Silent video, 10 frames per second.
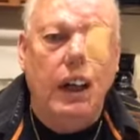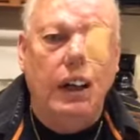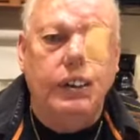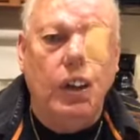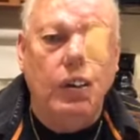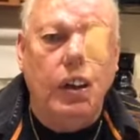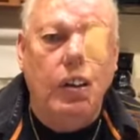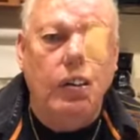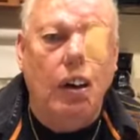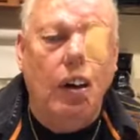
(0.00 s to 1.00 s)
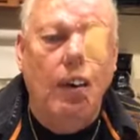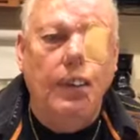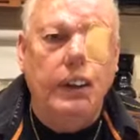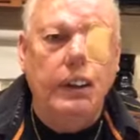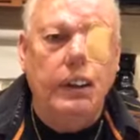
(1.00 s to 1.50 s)
Atoka,
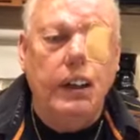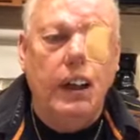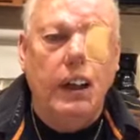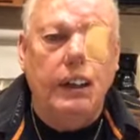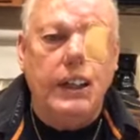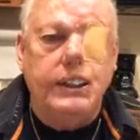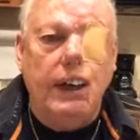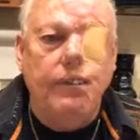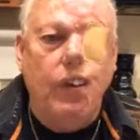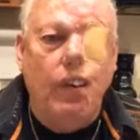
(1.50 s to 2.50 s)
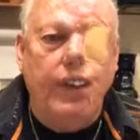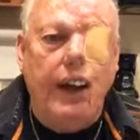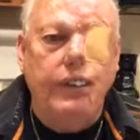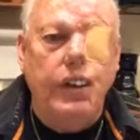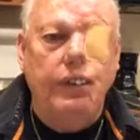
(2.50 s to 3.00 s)
Oklahoma. That's
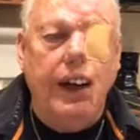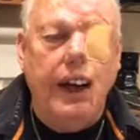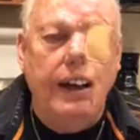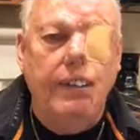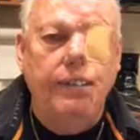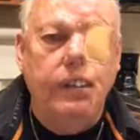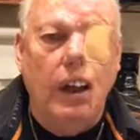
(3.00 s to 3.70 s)
74525.